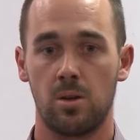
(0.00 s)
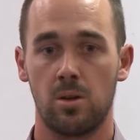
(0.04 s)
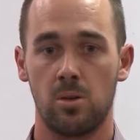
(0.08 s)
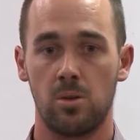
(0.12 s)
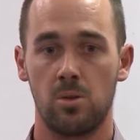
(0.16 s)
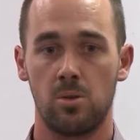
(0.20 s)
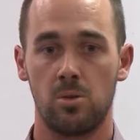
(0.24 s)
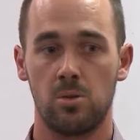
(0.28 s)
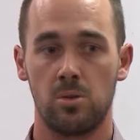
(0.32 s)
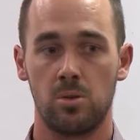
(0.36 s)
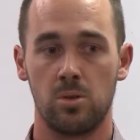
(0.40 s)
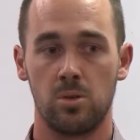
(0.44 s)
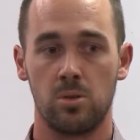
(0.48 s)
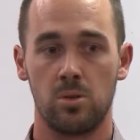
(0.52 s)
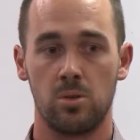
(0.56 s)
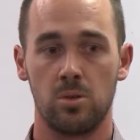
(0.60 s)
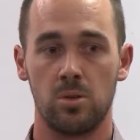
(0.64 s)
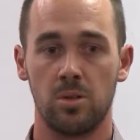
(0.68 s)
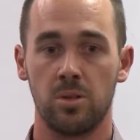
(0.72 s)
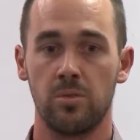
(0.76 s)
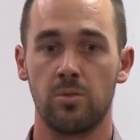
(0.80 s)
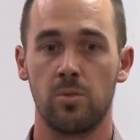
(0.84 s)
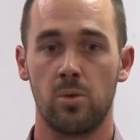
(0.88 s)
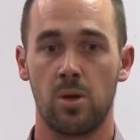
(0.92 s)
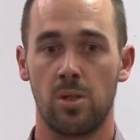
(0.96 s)
who you
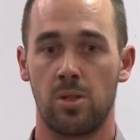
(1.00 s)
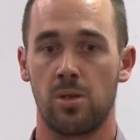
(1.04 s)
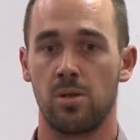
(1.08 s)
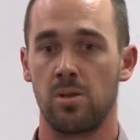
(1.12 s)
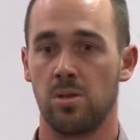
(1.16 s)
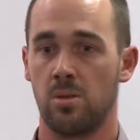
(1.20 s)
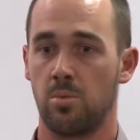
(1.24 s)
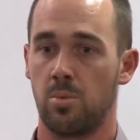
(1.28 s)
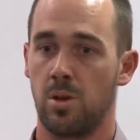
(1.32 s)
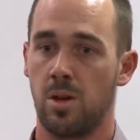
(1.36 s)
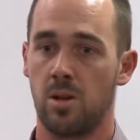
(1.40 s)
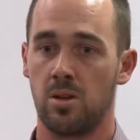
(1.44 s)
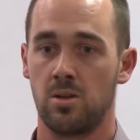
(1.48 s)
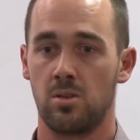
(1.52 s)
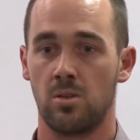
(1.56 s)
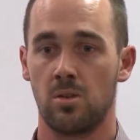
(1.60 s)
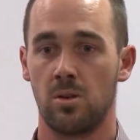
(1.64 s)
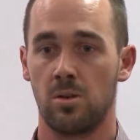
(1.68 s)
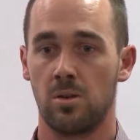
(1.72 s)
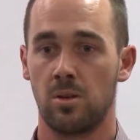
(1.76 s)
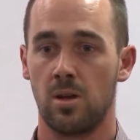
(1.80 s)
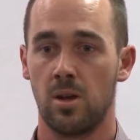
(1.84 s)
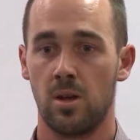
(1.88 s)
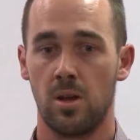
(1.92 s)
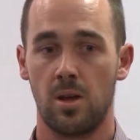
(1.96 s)
live with and depend
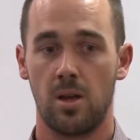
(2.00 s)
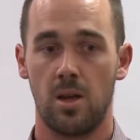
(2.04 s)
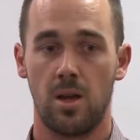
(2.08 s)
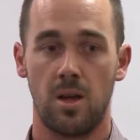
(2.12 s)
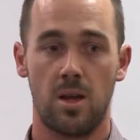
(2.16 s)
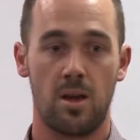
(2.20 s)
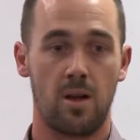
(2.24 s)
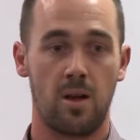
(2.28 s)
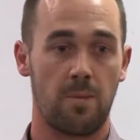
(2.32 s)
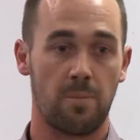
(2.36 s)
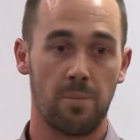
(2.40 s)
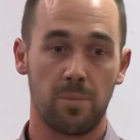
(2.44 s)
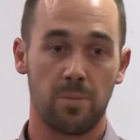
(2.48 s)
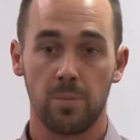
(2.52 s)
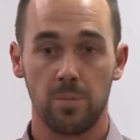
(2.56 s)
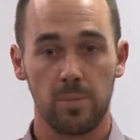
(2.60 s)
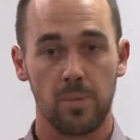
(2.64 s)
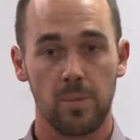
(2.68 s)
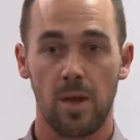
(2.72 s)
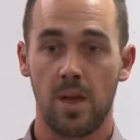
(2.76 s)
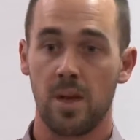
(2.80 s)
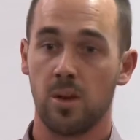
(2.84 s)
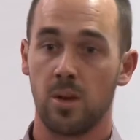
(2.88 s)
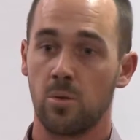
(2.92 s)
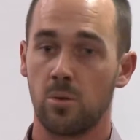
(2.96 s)
on
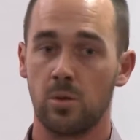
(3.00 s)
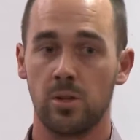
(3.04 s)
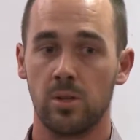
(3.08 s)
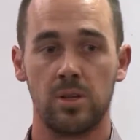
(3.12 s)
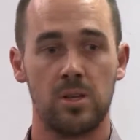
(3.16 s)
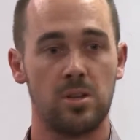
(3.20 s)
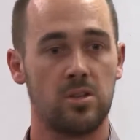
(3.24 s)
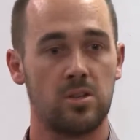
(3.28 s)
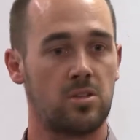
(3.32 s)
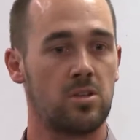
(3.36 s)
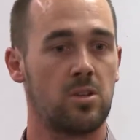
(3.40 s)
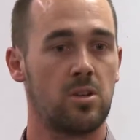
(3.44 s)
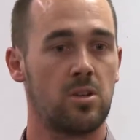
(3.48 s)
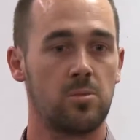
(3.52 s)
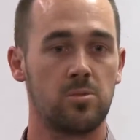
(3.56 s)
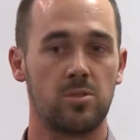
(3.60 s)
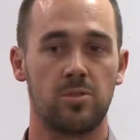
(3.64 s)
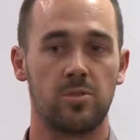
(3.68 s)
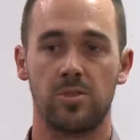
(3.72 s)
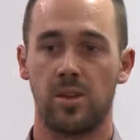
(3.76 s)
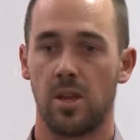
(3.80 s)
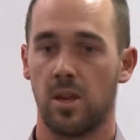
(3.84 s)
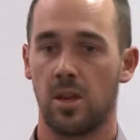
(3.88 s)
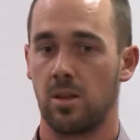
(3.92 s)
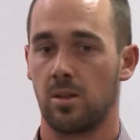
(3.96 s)
equally in terms
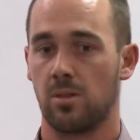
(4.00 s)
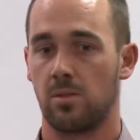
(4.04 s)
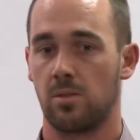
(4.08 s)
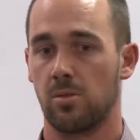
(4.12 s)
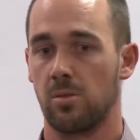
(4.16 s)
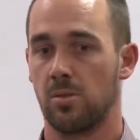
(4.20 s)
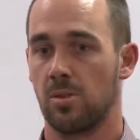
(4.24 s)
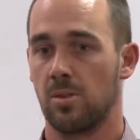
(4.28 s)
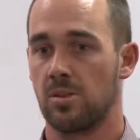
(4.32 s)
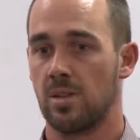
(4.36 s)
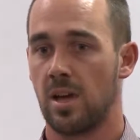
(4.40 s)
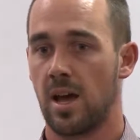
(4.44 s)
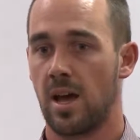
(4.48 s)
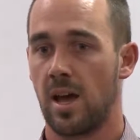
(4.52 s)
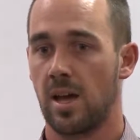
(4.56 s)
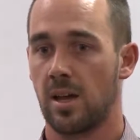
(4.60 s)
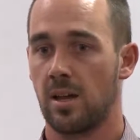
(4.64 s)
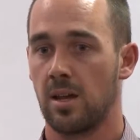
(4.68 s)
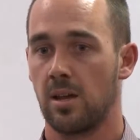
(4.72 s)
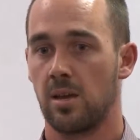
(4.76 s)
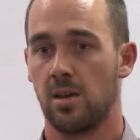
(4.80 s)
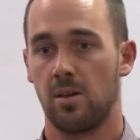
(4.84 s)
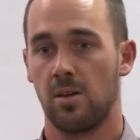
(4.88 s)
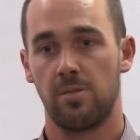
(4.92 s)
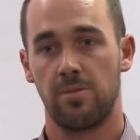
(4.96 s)
of getting through the day,
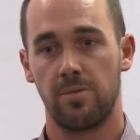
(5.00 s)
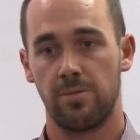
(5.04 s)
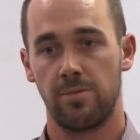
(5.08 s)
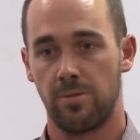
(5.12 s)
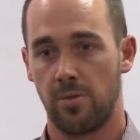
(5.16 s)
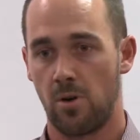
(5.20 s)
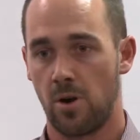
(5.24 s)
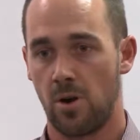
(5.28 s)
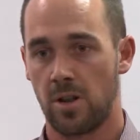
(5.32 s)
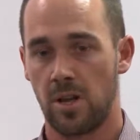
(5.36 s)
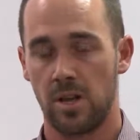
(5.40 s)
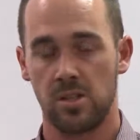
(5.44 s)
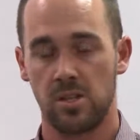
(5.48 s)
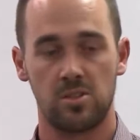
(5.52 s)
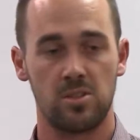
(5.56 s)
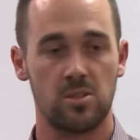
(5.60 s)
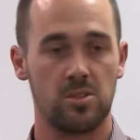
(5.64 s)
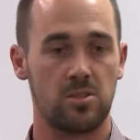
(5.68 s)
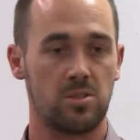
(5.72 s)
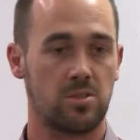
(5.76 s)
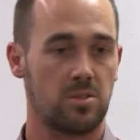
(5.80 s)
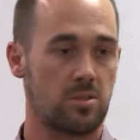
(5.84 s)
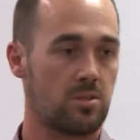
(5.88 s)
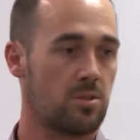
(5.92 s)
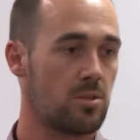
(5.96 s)

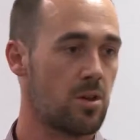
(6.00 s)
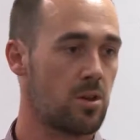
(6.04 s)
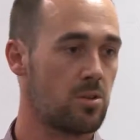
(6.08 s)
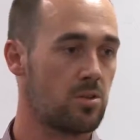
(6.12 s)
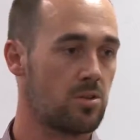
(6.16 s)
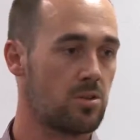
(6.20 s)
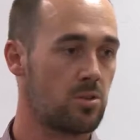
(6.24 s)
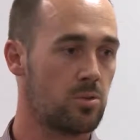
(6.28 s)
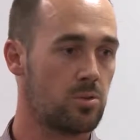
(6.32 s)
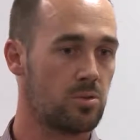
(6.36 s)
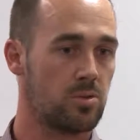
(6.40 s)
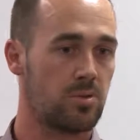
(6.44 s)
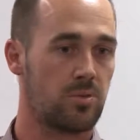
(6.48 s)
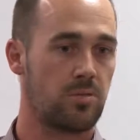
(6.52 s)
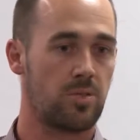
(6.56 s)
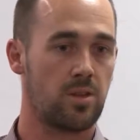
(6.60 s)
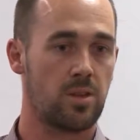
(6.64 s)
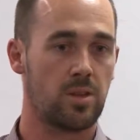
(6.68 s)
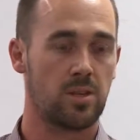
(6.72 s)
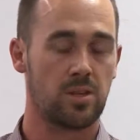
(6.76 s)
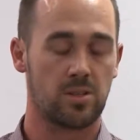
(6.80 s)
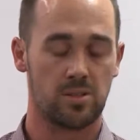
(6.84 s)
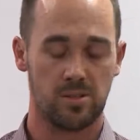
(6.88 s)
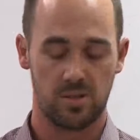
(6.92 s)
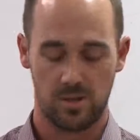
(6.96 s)
finances, those sorts of
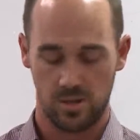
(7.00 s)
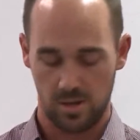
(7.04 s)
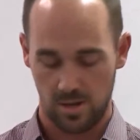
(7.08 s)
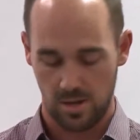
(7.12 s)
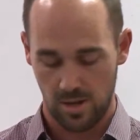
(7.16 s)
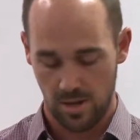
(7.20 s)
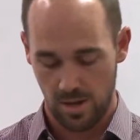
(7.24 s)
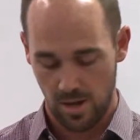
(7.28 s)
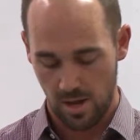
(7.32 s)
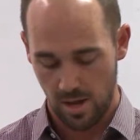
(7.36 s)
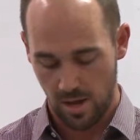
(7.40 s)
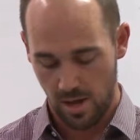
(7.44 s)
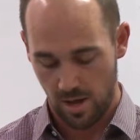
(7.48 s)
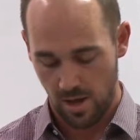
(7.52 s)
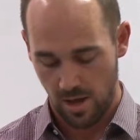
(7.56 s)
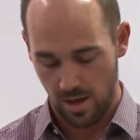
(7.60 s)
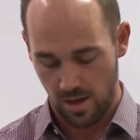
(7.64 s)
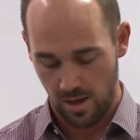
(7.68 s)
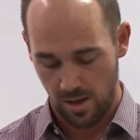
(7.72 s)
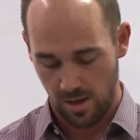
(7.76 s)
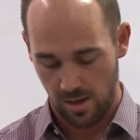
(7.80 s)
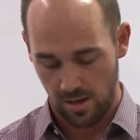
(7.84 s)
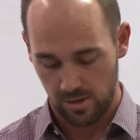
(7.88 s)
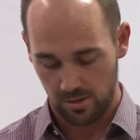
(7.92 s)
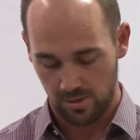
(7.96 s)
things.
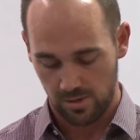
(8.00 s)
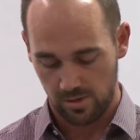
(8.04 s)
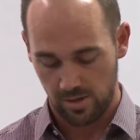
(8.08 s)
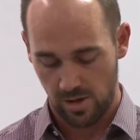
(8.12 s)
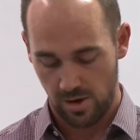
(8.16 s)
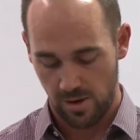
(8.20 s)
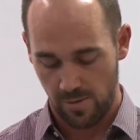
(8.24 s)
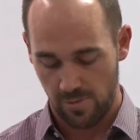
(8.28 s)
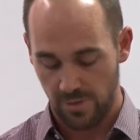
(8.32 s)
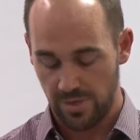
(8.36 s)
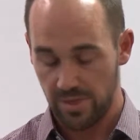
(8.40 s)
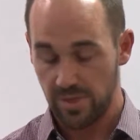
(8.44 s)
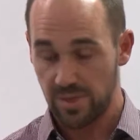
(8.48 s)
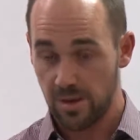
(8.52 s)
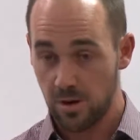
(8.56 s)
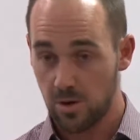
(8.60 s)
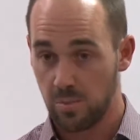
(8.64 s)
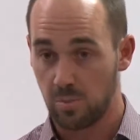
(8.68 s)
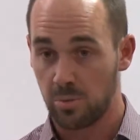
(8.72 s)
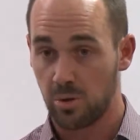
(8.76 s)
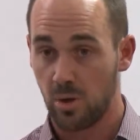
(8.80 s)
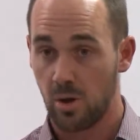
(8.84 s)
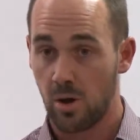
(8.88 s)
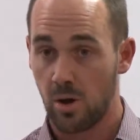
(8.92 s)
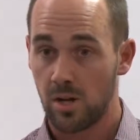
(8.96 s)
So they're
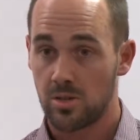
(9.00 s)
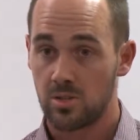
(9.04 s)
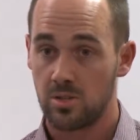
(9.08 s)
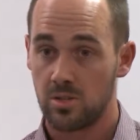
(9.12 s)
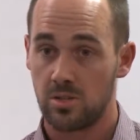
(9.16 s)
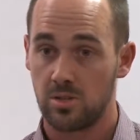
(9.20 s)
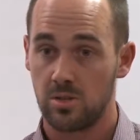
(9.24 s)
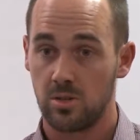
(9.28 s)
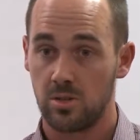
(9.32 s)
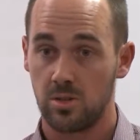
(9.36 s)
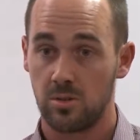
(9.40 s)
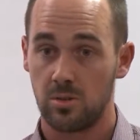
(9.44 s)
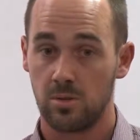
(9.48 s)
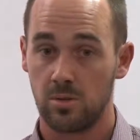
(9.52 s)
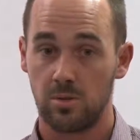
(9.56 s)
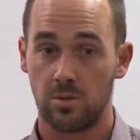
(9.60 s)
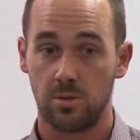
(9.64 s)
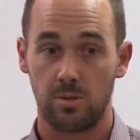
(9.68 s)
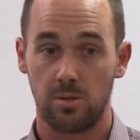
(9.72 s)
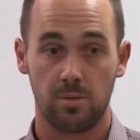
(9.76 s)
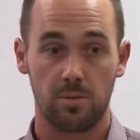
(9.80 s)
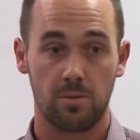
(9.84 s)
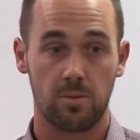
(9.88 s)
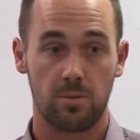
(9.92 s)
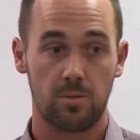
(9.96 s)
obliged to
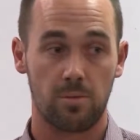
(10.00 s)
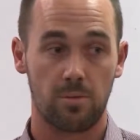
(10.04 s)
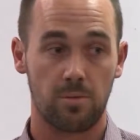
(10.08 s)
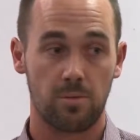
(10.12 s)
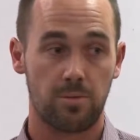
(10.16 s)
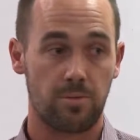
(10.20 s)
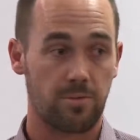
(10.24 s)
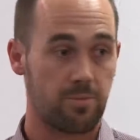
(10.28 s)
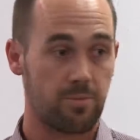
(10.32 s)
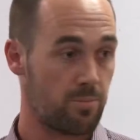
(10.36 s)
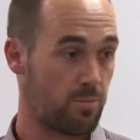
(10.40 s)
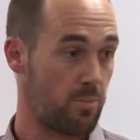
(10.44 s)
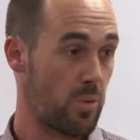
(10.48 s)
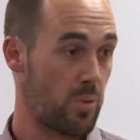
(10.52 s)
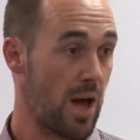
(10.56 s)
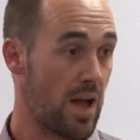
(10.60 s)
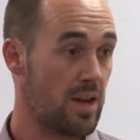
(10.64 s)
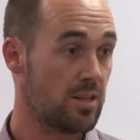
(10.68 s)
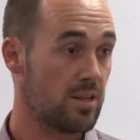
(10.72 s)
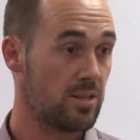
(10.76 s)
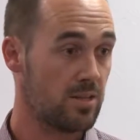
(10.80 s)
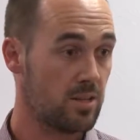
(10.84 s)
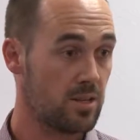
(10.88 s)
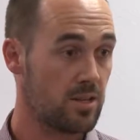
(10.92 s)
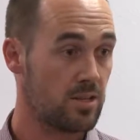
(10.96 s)

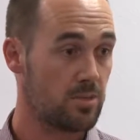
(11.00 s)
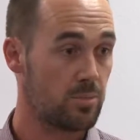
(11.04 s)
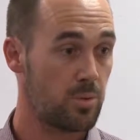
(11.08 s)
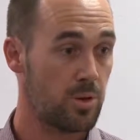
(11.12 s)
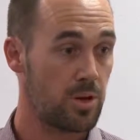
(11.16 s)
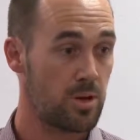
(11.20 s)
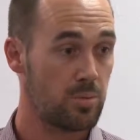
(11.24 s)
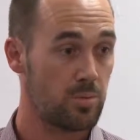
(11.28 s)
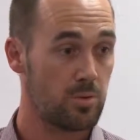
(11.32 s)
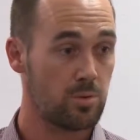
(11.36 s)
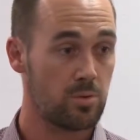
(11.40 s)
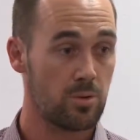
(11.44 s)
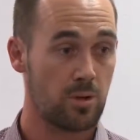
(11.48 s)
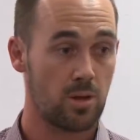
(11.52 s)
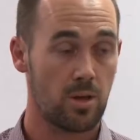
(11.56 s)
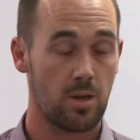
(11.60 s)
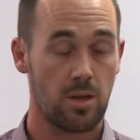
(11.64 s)
pay to these people,